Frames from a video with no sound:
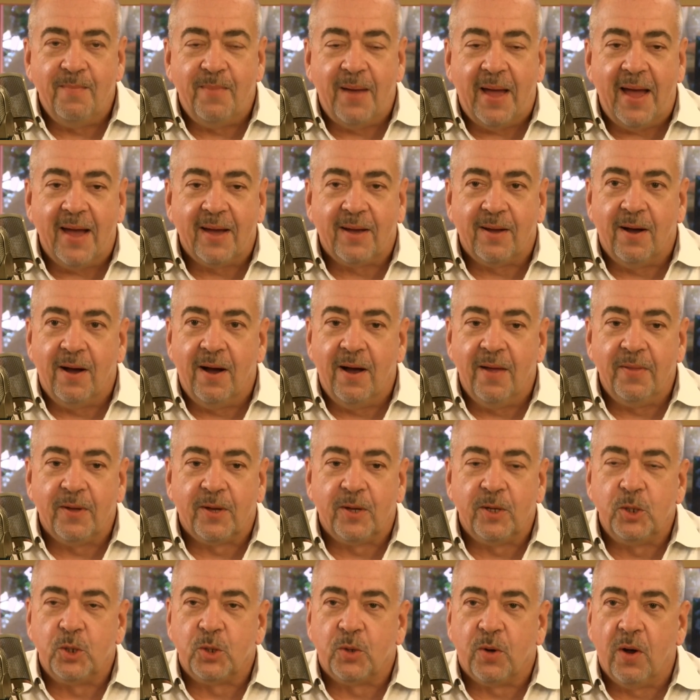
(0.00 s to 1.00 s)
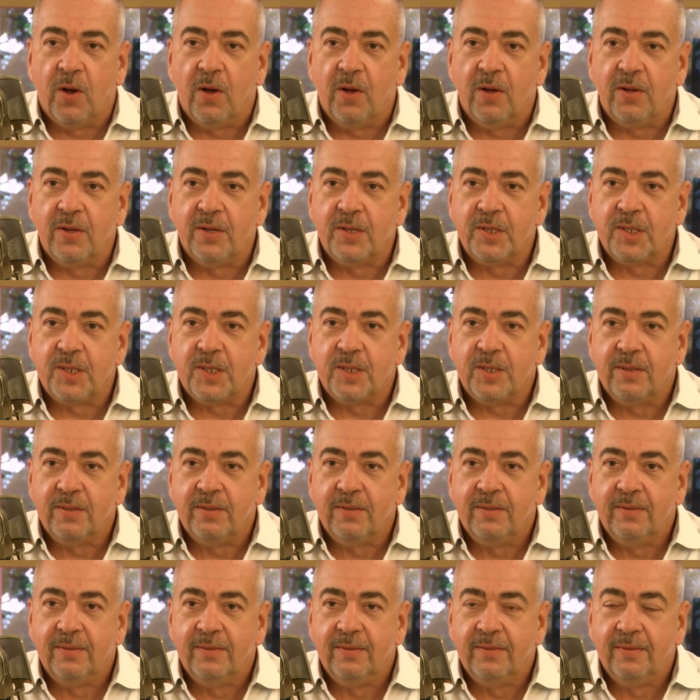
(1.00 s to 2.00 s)
back on the controls,
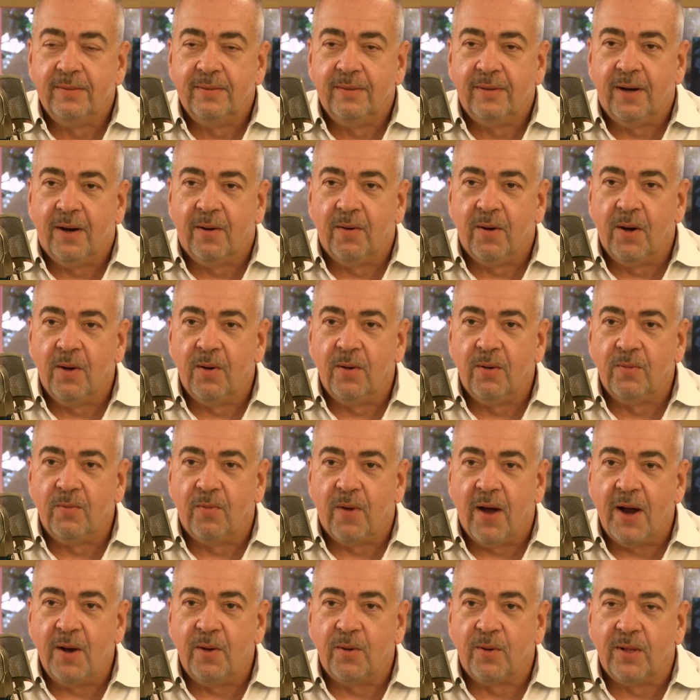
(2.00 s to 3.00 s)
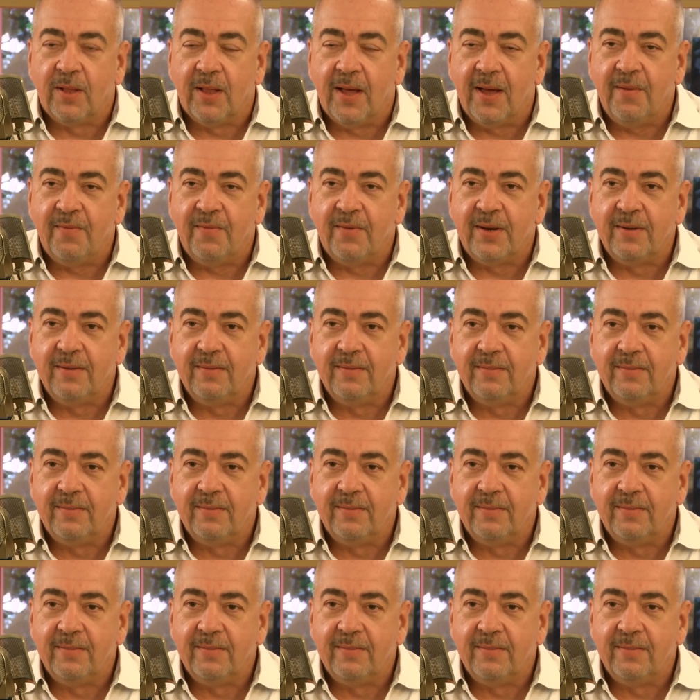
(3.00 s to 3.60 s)
our own Rhino Clavin.